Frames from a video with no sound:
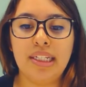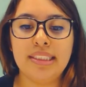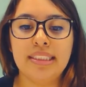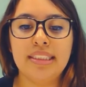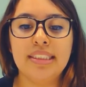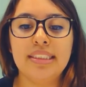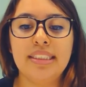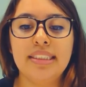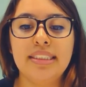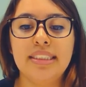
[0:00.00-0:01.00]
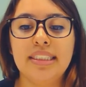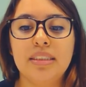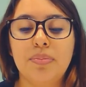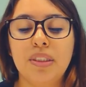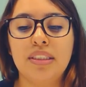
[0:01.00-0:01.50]
That's
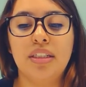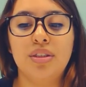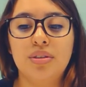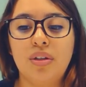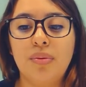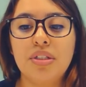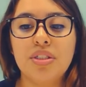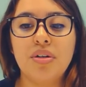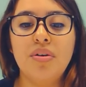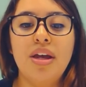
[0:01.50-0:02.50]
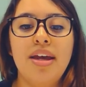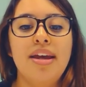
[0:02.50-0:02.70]
66% show ratio,